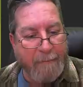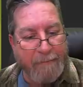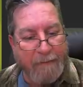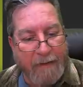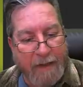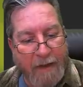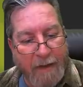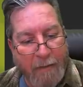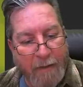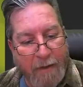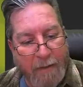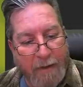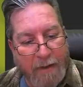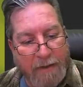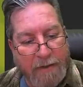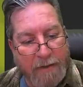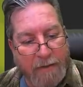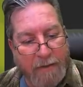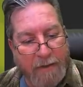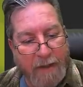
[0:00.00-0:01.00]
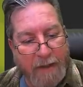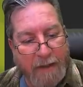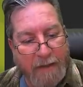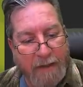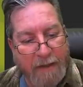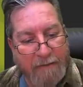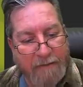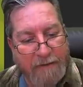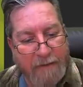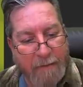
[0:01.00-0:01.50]
And I want to make sure that I
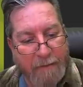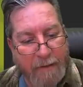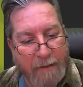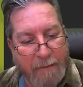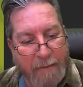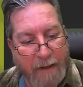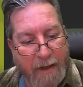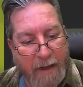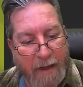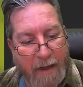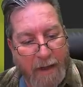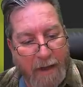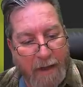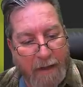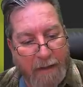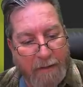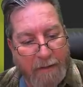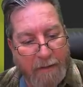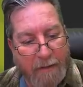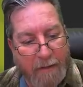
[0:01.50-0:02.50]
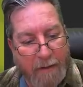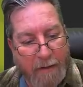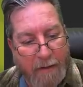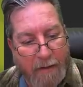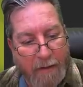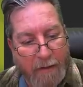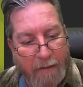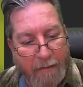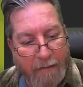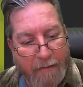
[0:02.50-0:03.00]
leave something behind
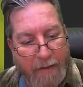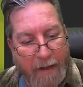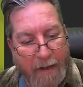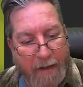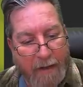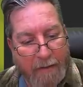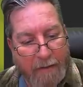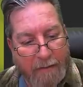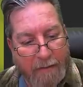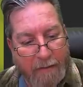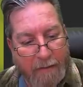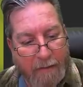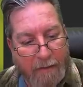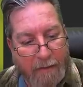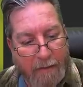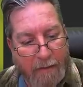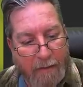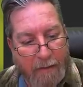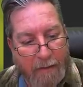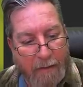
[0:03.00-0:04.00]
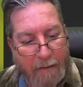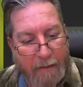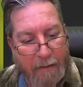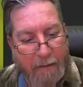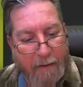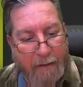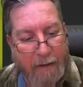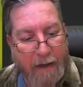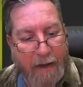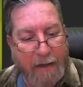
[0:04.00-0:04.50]
that
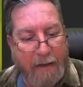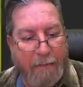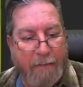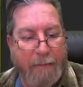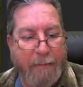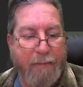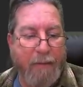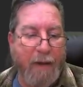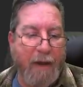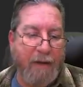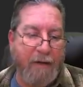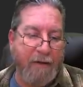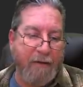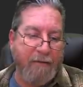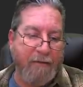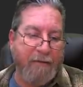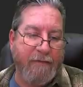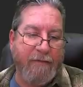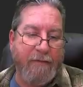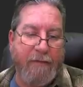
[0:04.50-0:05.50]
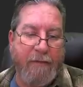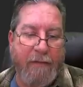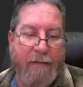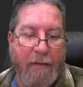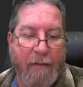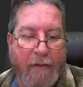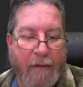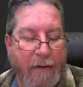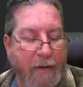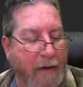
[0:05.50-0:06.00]
I can be proud of.
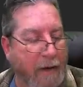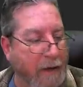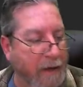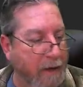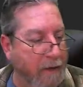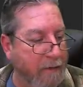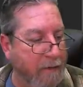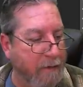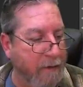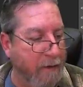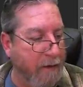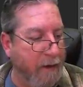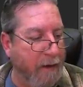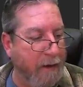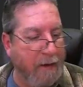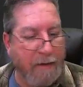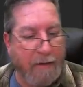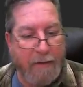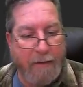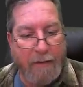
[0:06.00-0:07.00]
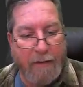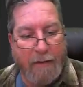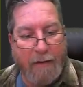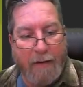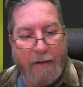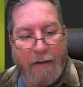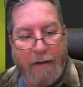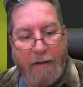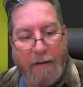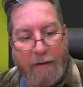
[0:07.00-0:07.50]
And and
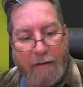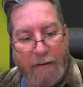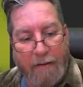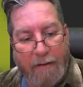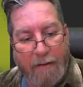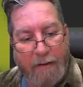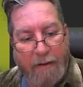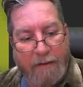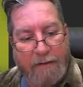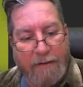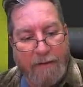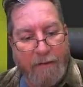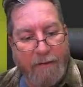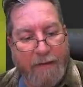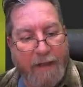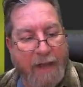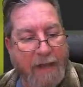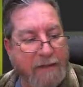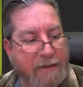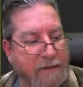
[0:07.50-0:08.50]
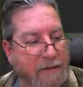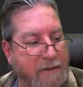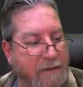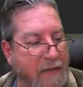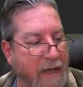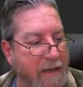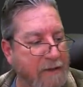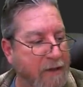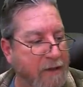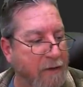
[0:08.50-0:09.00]
uh, and so that's
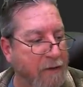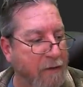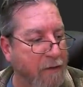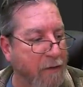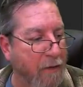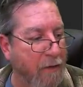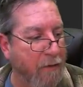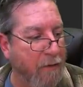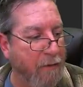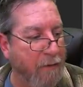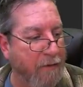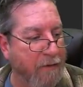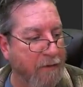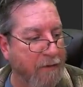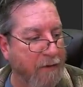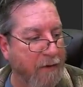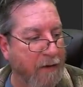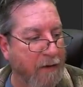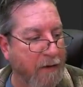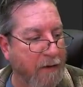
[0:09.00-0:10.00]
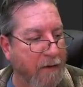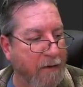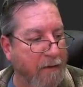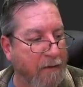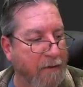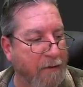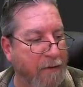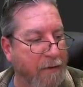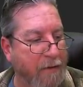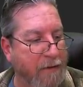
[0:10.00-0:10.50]
that's our goal with
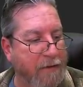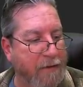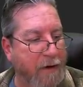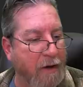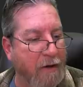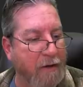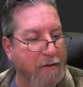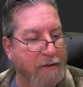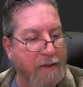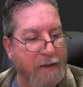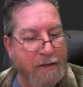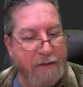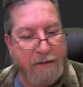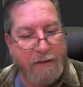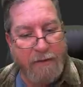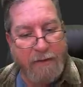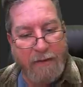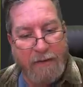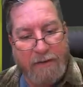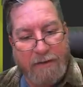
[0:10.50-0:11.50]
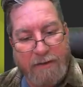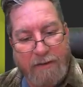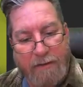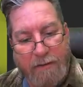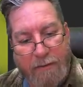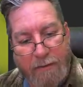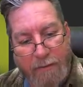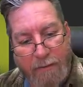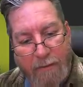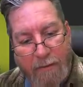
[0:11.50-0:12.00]
creature art teacher is
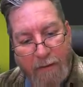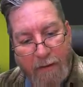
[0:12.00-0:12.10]
to